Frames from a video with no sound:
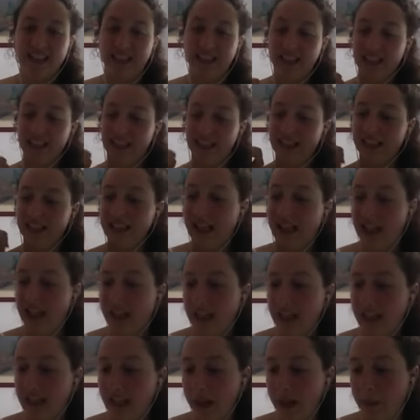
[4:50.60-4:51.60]
So um,
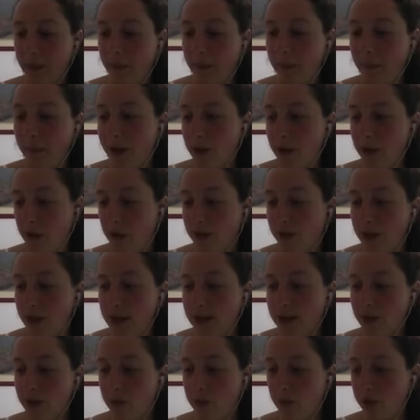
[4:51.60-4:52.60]
my
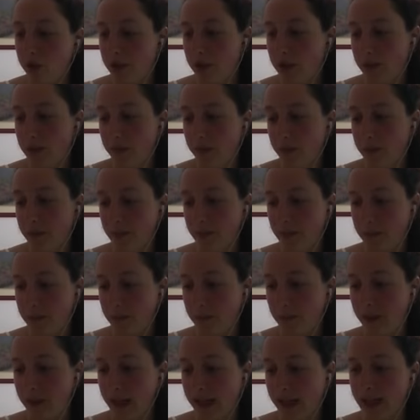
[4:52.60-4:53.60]
contacts were
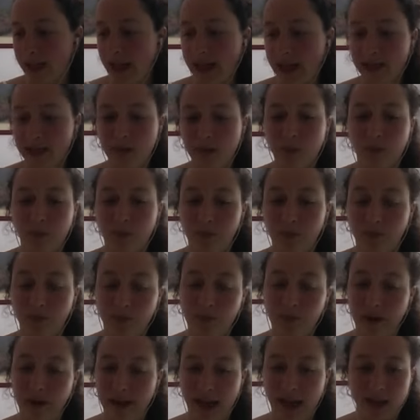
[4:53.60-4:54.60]
my ex
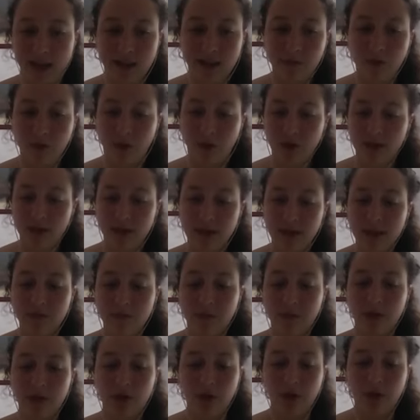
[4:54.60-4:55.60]
my ex bosses,
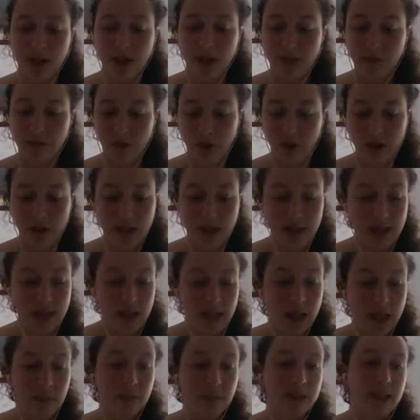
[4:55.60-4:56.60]
my two ex bosses,
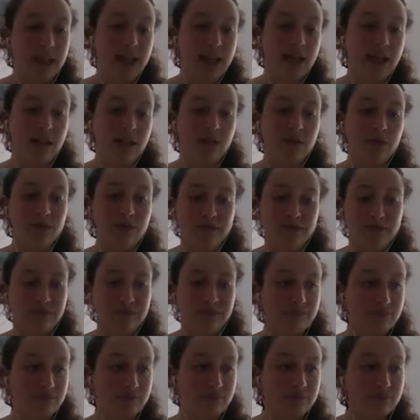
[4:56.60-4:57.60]
but they are
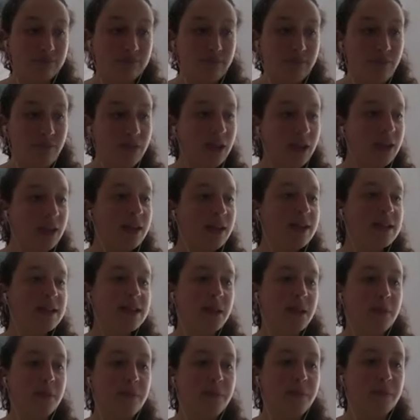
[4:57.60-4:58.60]

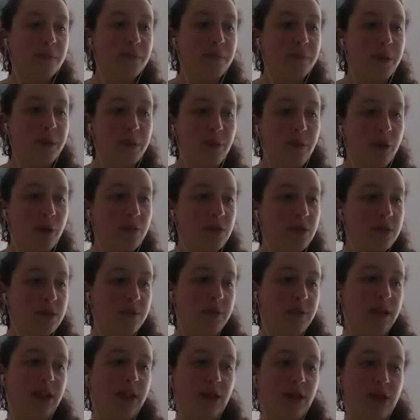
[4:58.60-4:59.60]
some people in
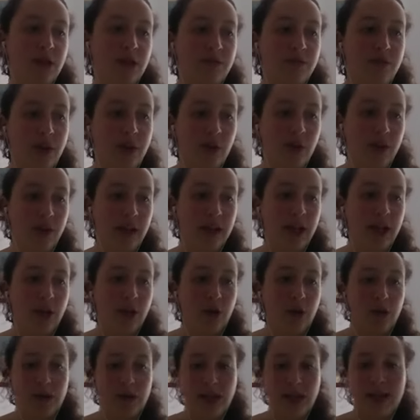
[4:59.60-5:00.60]
Mozambique are not very
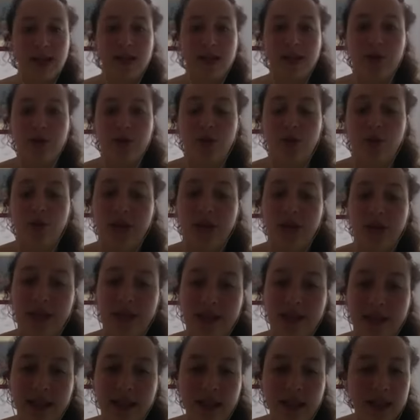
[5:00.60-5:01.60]
connected to
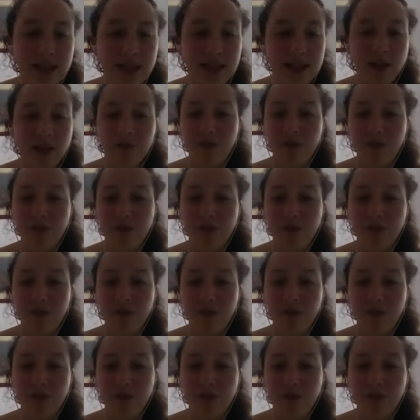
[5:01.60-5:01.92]
this LinkedIn